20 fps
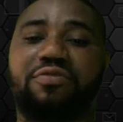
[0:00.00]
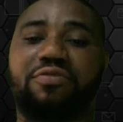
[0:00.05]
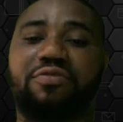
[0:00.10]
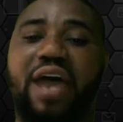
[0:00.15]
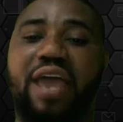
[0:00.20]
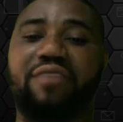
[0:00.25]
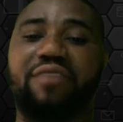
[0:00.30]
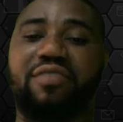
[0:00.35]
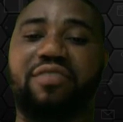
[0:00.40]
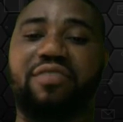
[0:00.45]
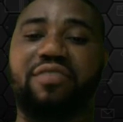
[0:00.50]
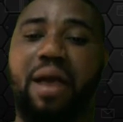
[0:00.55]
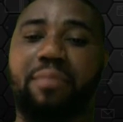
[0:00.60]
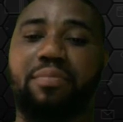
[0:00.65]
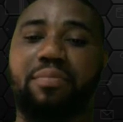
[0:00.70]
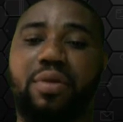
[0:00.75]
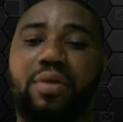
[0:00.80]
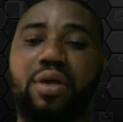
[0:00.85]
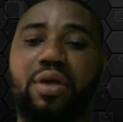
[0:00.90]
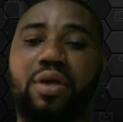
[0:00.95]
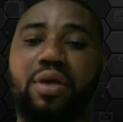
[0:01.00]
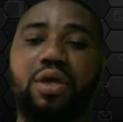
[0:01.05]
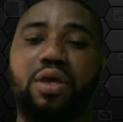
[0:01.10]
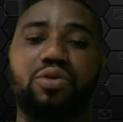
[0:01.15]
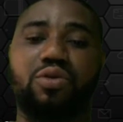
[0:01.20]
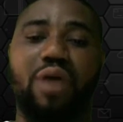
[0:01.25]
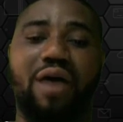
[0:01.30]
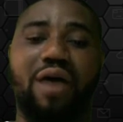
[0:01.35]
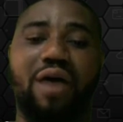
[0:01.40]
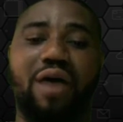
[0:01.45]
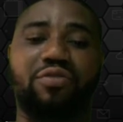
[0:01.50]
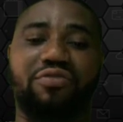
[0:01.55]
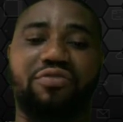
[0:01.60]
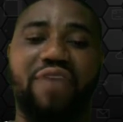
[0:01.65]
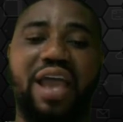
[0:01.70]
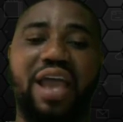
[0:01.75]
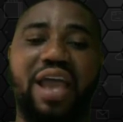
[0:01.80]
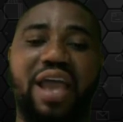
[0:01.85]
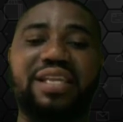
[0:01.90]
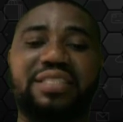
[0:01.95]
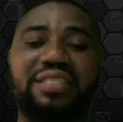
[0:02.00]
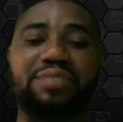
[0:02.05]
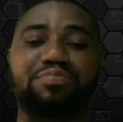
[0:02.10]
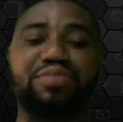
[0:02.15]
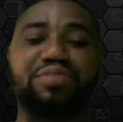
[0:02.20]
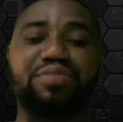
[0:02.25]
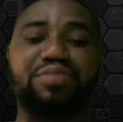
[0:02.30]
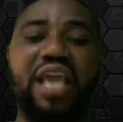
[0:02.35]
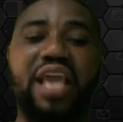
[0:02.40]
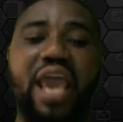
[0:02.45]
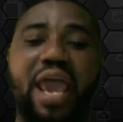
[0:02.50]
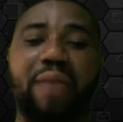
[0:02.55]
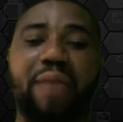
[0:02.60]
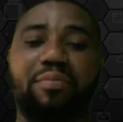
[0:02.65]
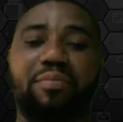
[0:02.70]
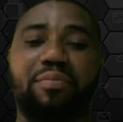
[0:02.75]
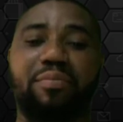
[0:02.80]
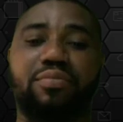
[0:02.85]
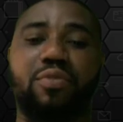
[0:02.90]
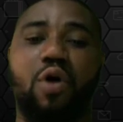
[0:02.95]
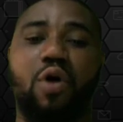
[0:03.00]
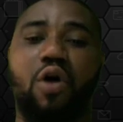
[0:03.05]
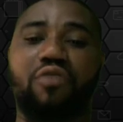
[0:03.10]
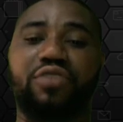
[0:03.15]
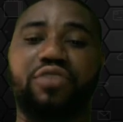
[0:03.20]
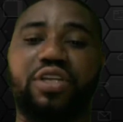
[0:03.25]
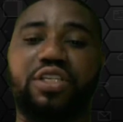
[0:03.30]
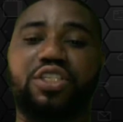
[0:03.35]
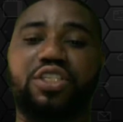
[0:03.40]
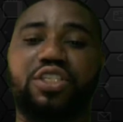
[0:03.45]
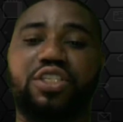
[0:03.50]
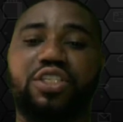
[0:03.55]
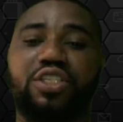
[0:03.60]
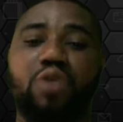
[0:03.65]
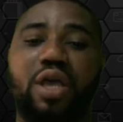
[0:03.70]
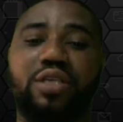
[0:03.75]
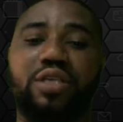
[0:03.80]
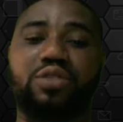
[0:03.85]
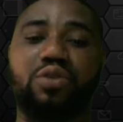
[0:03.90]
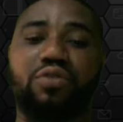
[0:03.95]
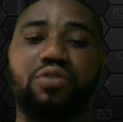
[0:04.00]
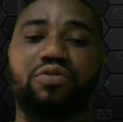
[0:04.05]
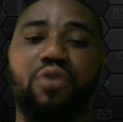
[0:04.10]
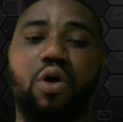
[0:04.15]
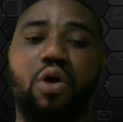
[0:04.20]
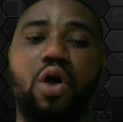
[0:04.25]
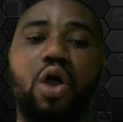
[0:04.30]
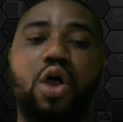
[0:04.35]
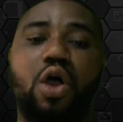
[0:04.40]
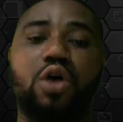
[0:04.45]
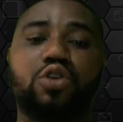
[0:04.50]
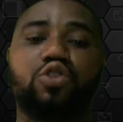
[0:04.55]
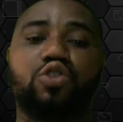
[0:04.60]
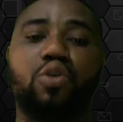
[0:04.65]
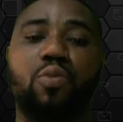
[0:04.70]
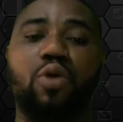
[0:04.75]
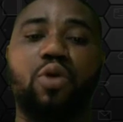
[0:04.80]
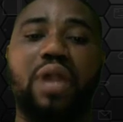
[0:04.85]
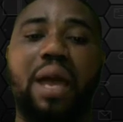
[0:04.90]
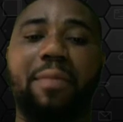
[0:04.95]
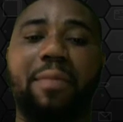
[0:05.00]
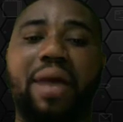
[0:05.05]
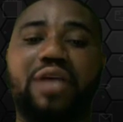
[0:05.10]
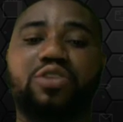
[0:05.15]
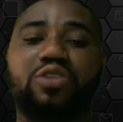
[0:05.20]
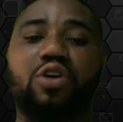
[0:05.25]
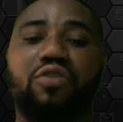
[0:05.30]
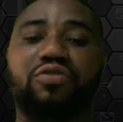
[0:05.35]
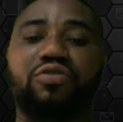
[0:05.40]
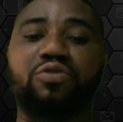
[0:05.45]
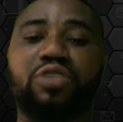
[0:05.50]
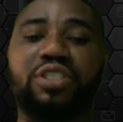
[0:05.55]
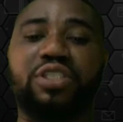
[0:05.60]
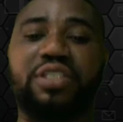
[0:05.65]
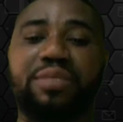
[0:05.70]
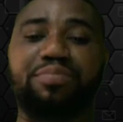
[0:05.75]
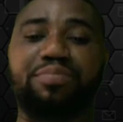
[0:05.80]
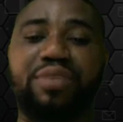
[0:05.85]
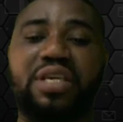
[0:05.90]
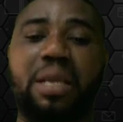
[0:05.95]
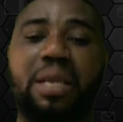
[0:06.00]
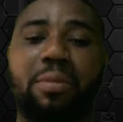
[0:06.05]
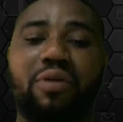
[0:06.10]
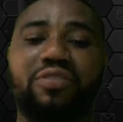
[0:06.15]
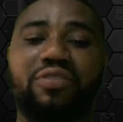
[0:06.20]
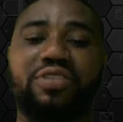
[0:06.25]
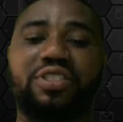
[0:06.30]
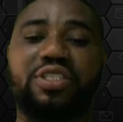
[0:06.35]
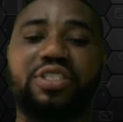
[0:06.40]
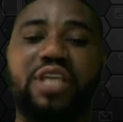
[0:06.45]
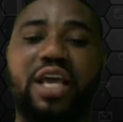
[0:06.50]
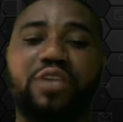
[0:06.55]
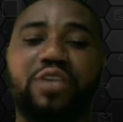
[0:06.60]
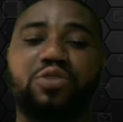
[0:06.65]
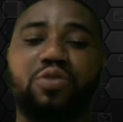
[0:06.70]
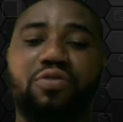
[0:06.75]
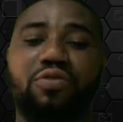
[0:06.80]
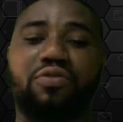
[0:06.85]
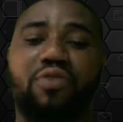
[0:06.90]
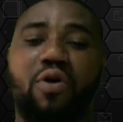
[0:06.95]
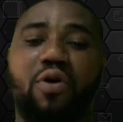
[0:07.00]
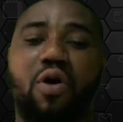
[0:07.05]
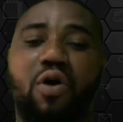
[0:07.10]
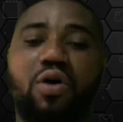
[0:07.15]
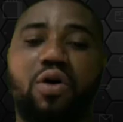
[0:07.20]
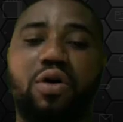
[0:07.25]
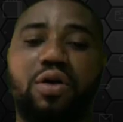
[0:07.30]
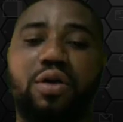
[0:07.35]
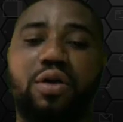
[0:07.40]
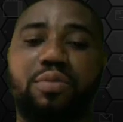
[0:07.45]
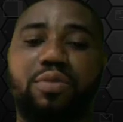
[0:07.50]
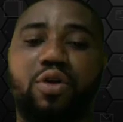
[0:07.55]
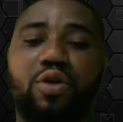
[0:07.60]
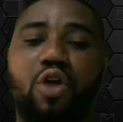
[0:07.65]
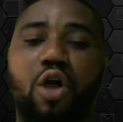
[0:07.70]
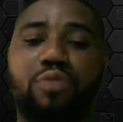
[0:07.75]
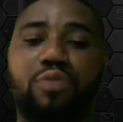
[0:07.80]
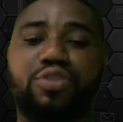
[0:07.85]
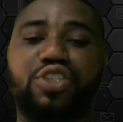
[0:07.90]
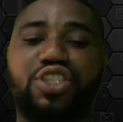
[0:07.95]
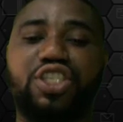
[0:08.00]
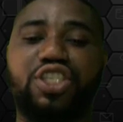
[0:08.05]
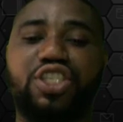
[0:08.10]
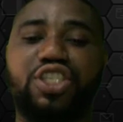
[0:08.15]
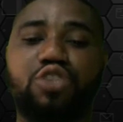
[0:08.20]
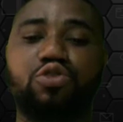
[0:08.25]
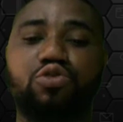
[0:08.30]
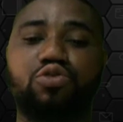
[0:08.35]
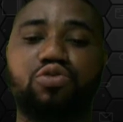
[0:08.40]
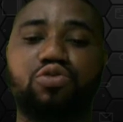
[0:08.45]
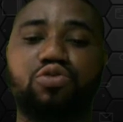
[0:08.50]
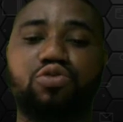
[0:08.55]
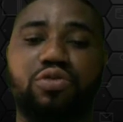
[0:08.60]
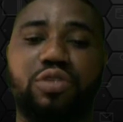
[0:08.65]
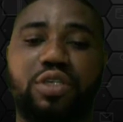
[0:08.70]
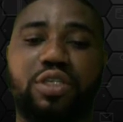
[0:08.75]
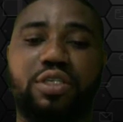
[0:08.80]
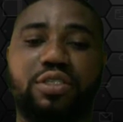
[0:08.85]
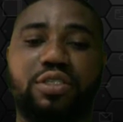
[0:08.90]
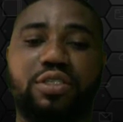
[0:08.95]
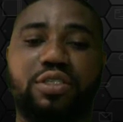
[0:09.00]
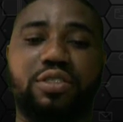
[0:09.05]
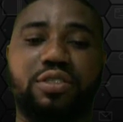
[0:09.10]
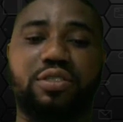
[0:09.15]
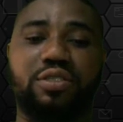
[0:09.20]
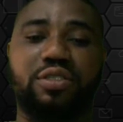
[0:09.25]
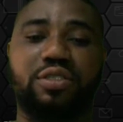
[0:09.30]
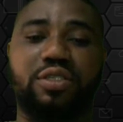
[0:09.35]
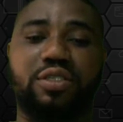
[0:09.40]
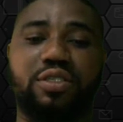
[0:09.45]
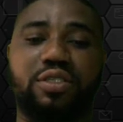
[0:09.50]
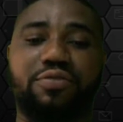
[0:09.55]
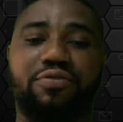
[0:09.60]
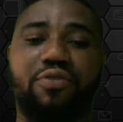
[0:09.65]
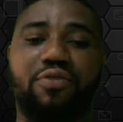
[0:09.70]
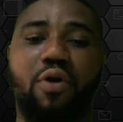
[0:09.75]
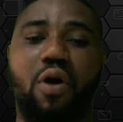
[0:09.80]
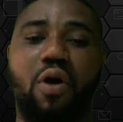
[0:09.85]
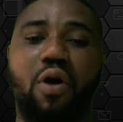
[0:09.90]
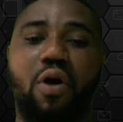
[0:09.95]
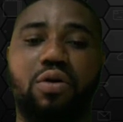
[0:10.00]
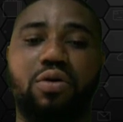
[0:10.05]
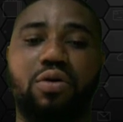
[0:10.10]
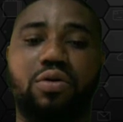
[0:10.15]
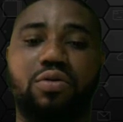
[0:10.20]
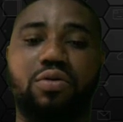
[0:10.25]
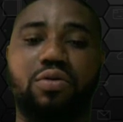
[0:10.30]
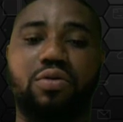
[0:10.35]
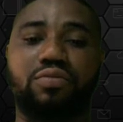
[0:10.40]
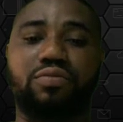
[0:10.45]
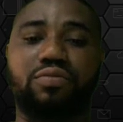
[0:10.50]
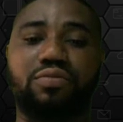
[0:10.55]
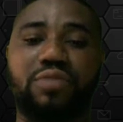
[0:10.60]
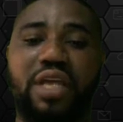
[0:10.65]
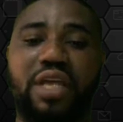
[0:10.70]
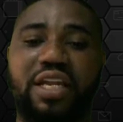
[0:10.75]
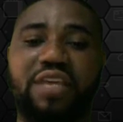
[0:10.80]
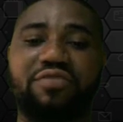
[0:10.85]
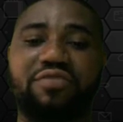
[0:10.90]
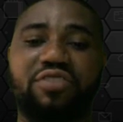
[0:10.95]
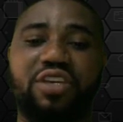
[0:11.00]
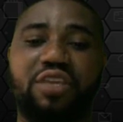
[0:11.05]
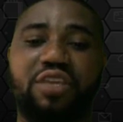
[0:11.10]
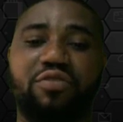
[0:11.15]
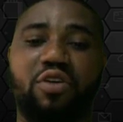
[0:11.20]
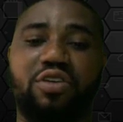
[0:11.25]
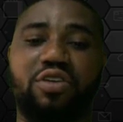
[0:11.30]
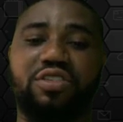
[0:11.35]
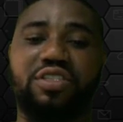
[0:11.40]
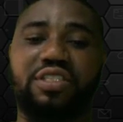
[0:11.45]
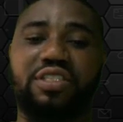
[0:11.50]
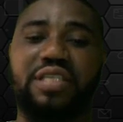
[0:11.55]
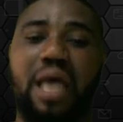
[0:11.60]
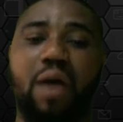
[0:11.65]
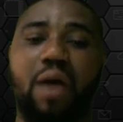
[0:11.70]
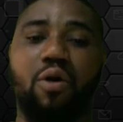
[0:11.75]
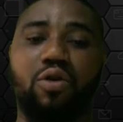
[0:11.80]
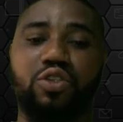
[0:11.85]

5 gram. You have to find this big M of the CuSO4. So molar mass of, which is the big M of CuSO4, becomes Cu is 64. They didn't even give us this. I